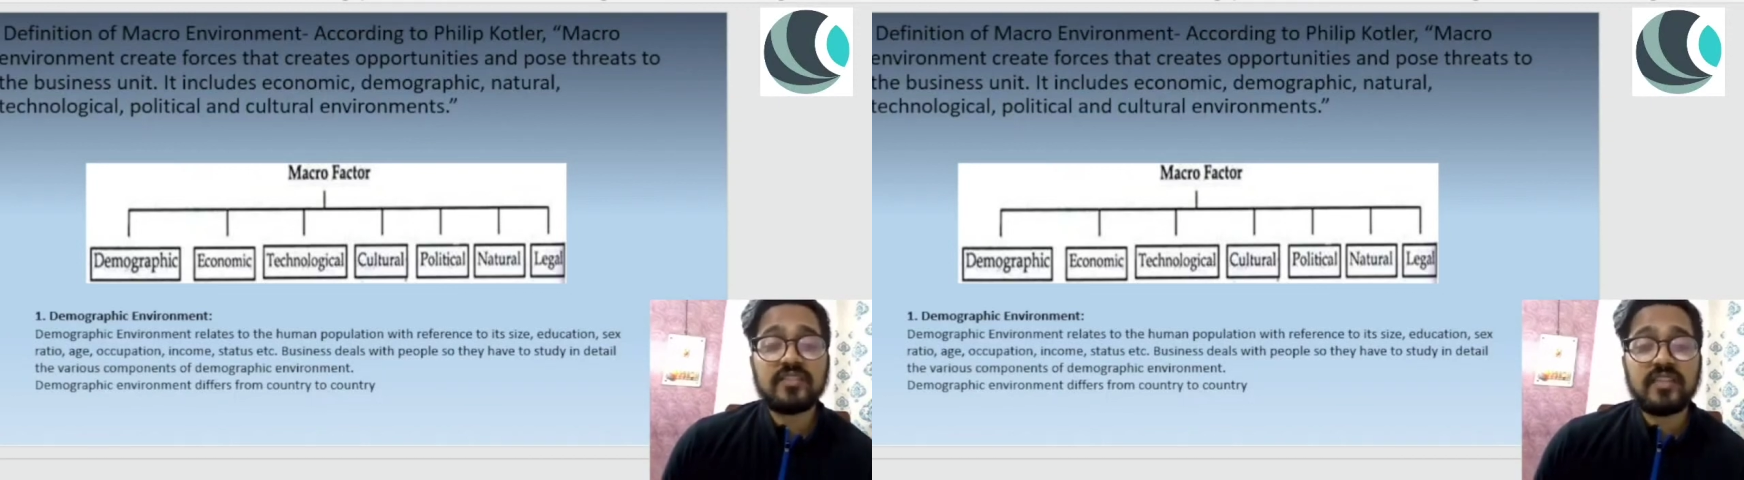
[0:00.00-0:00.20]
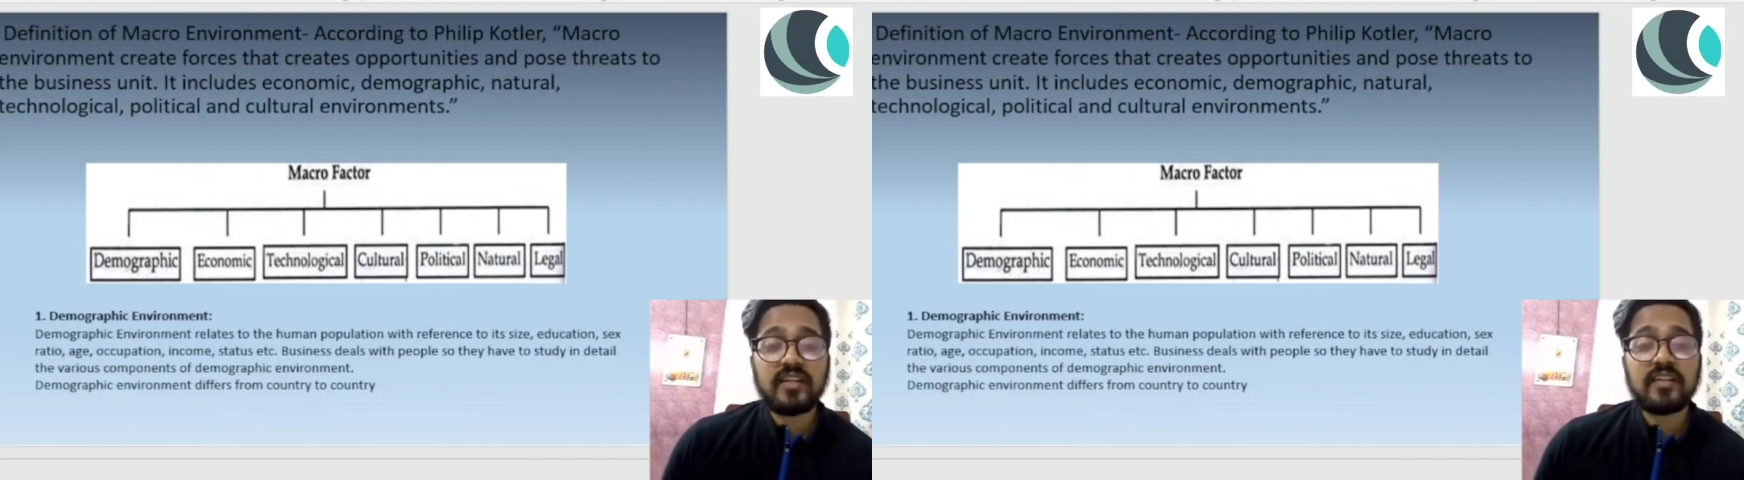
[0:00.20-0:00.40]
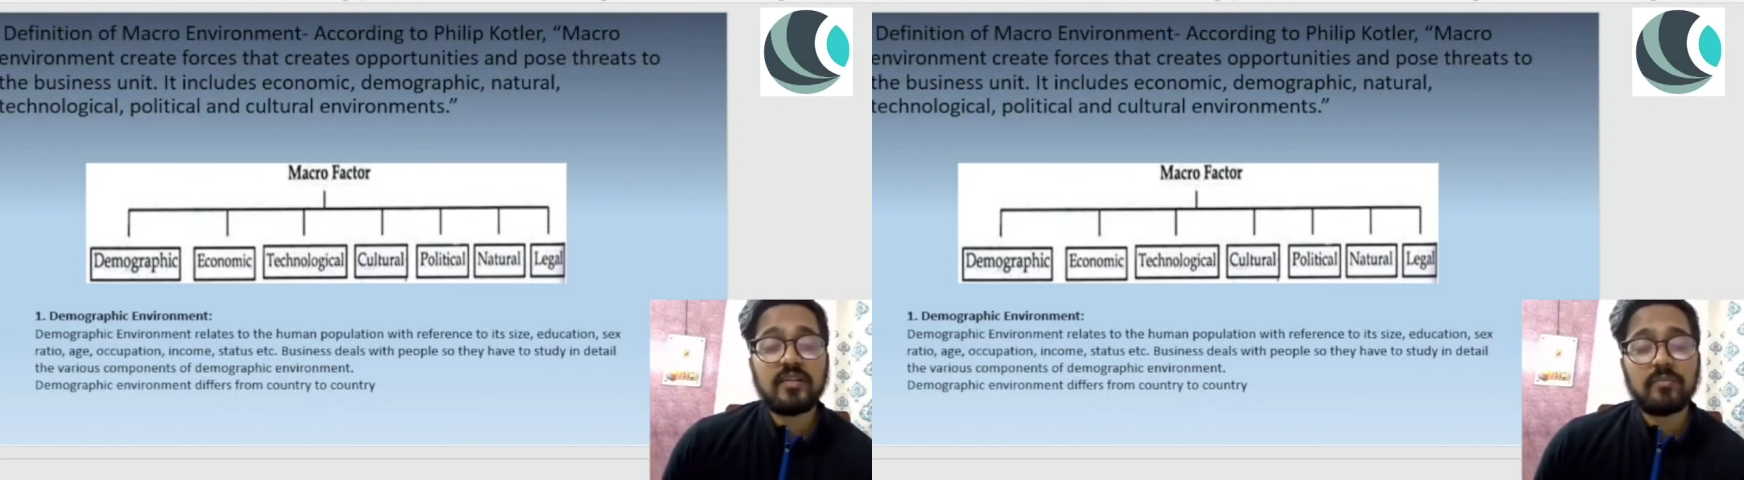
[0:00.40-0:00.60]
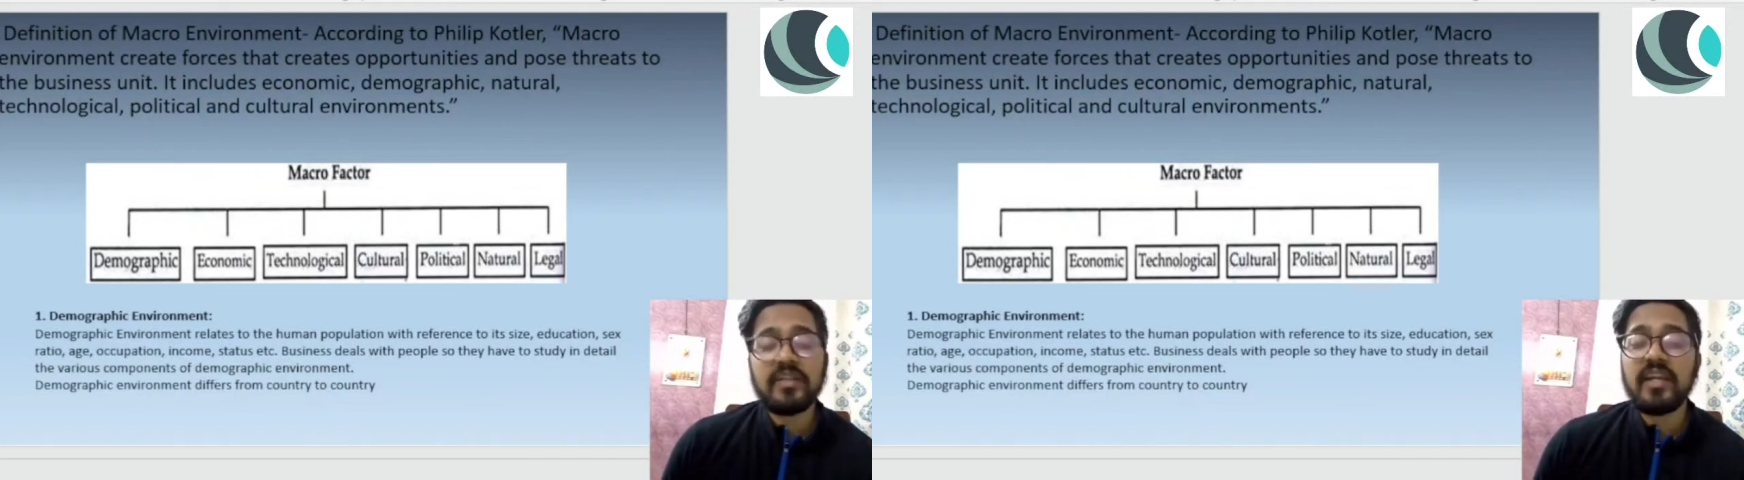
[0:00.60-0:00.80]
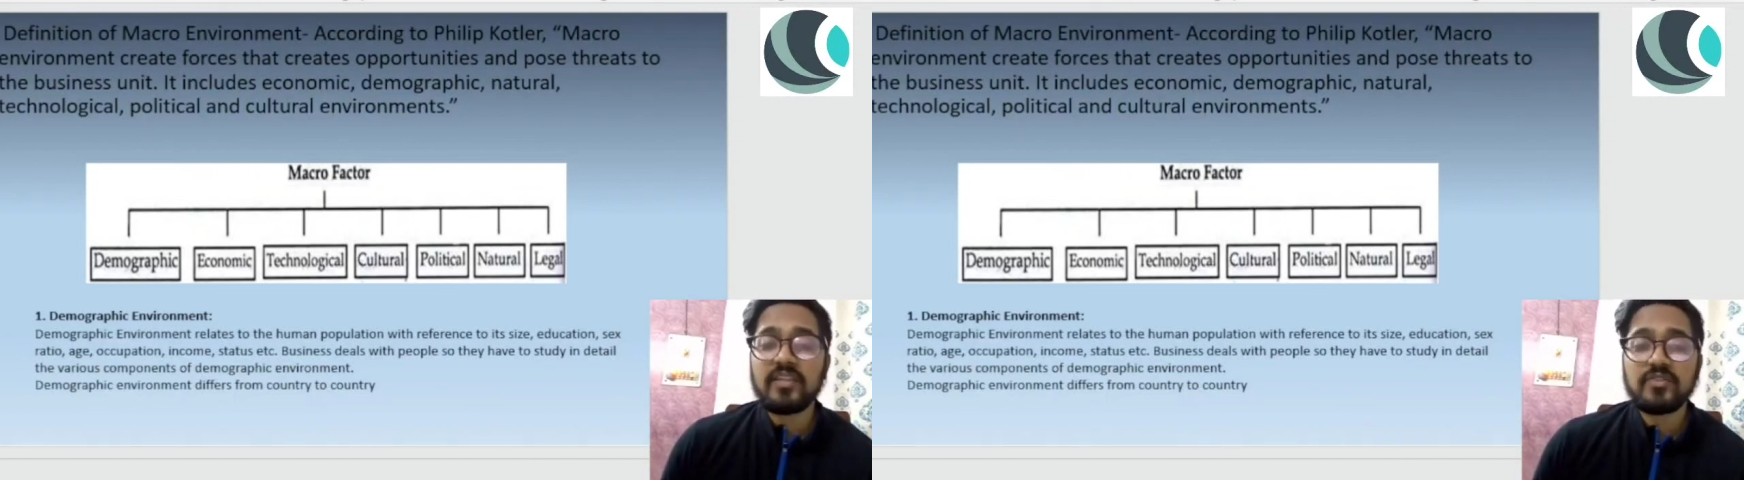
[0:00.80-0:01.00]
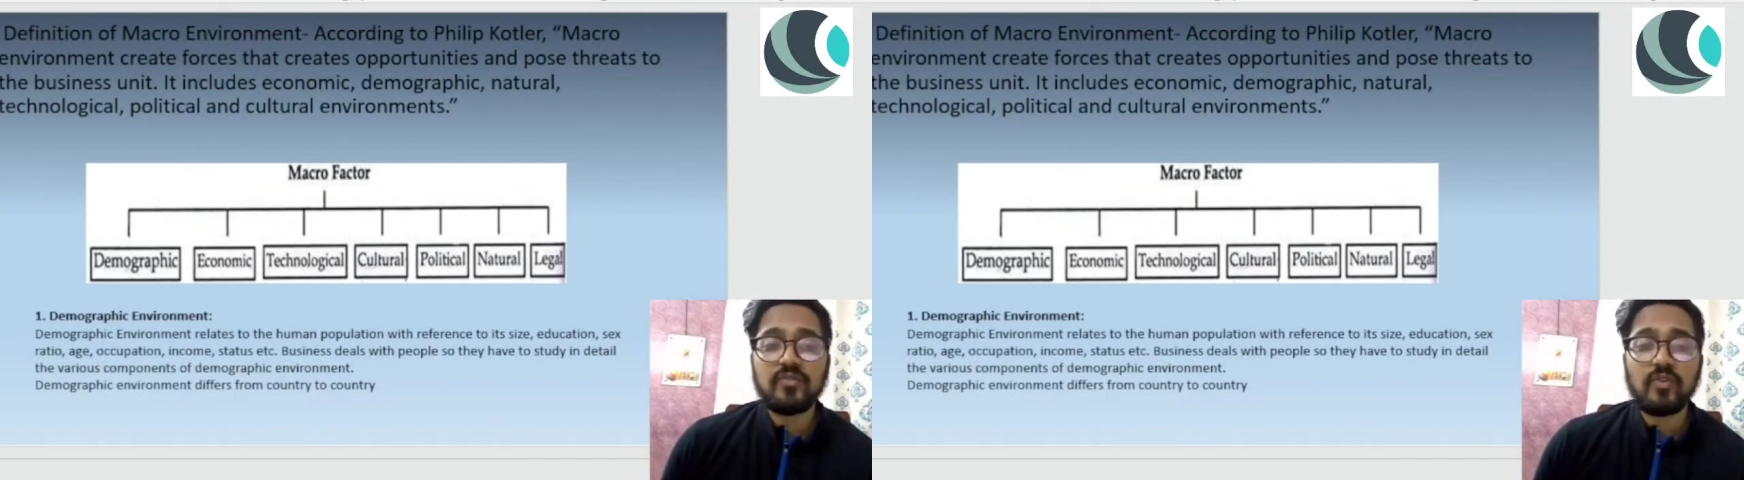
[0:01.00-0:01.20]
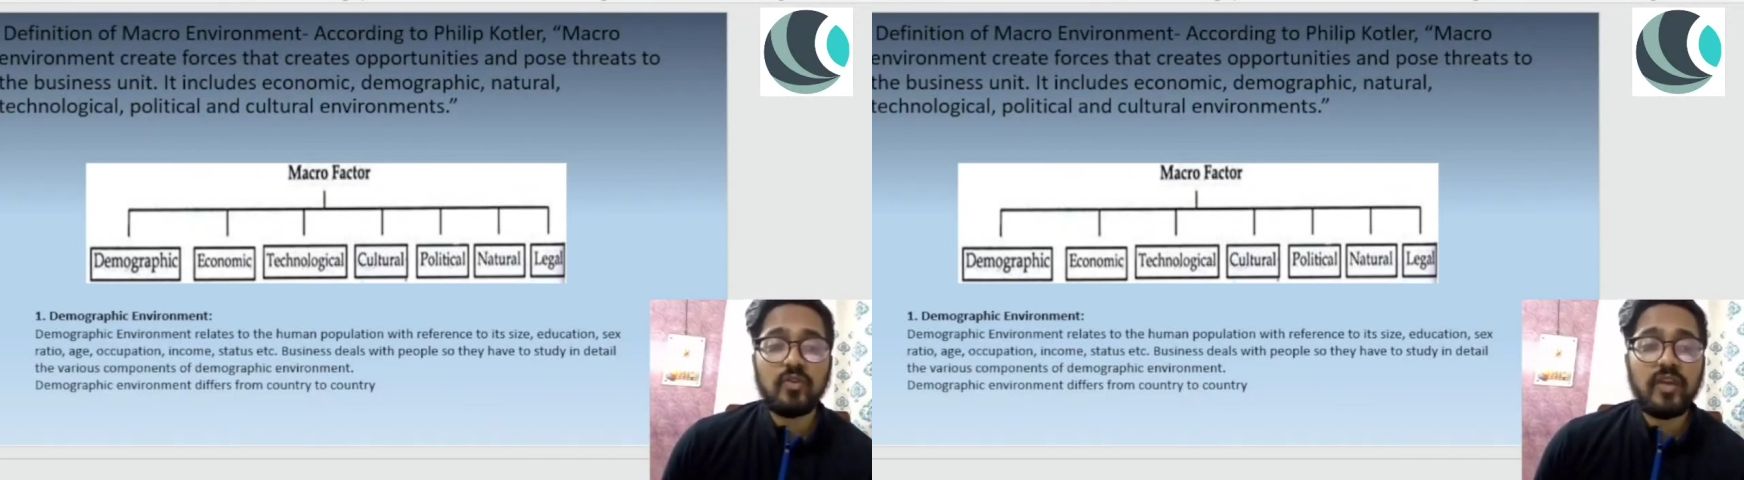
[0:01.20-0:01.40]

that a company has to follow.